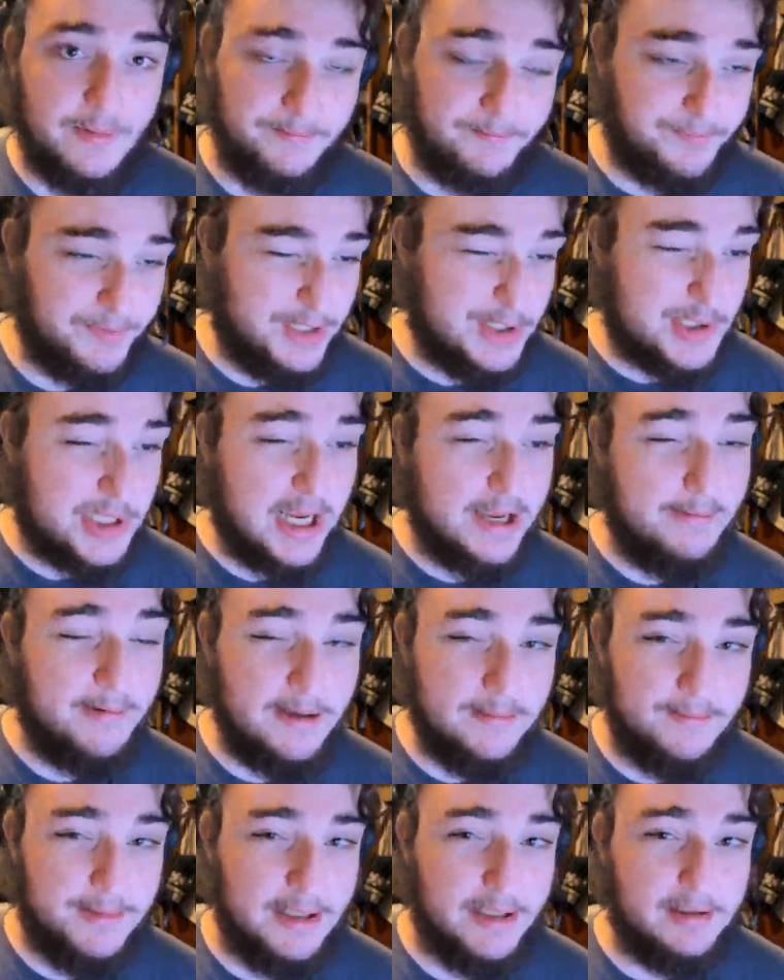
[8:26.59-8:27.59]
This game
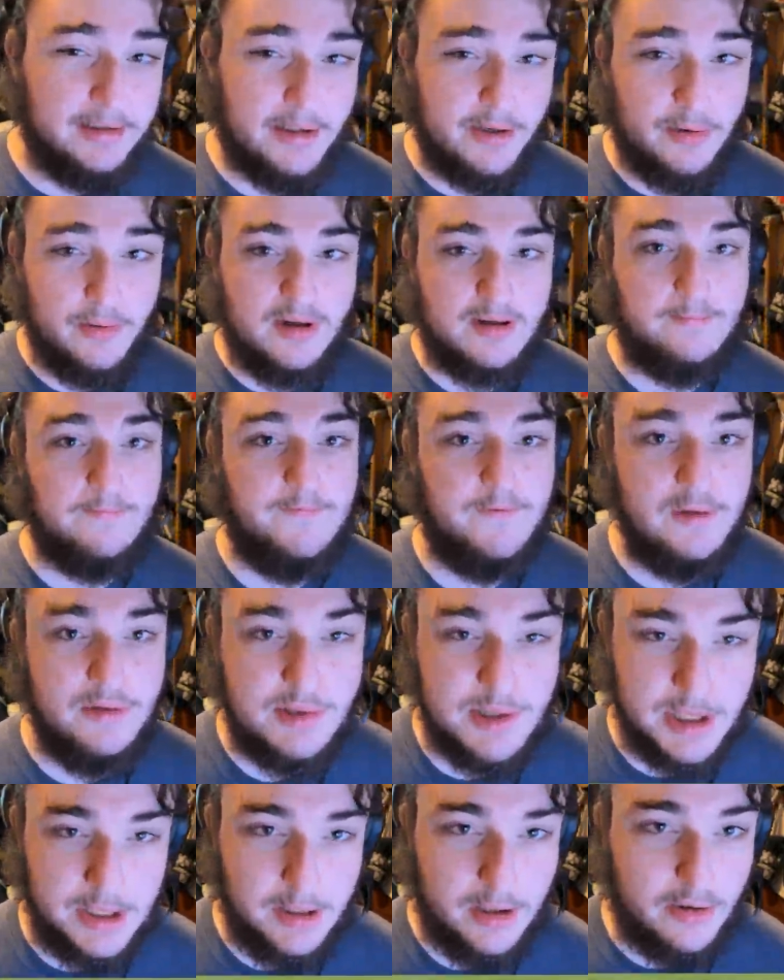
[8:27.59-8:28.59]
can be a little
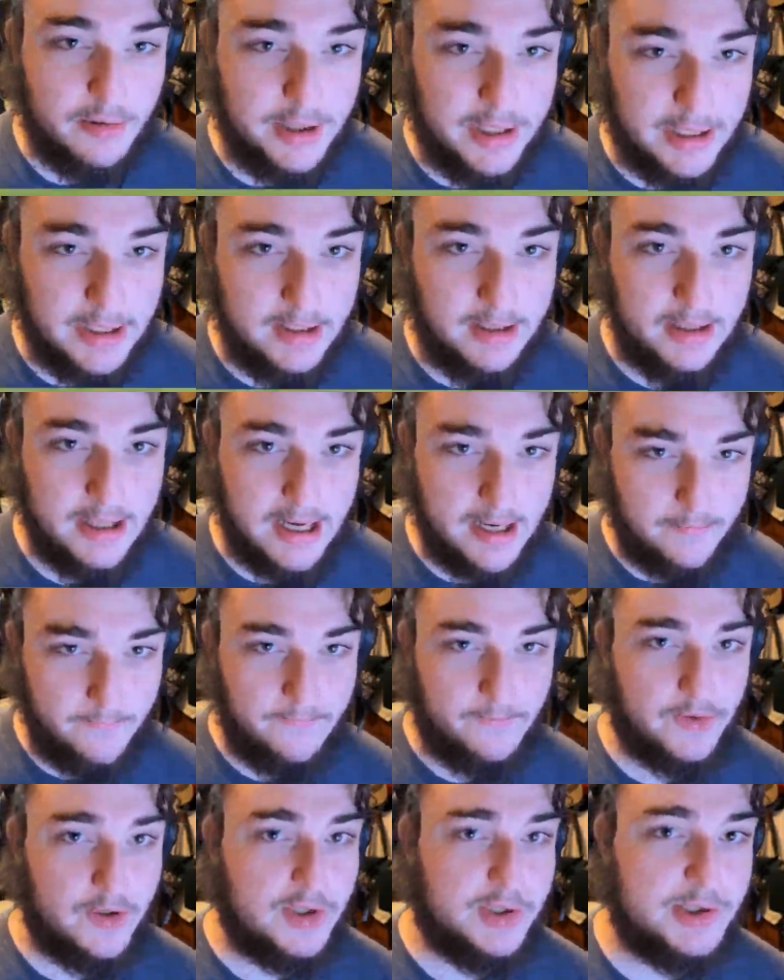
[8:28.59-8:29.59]
confusing going in head
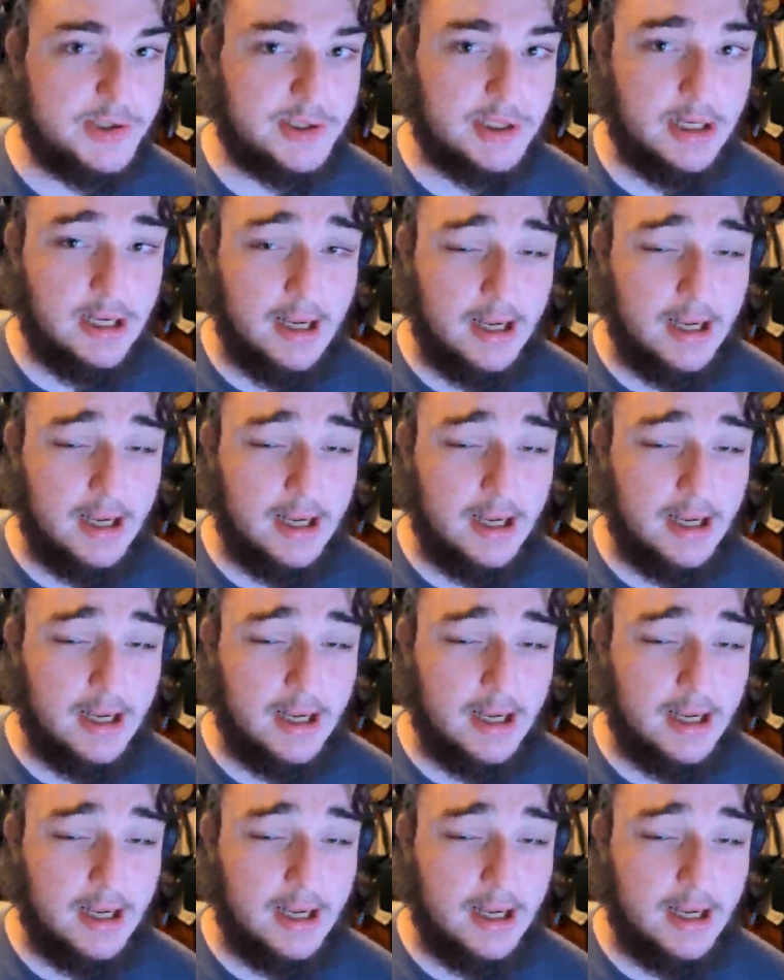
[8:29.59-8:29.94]
first.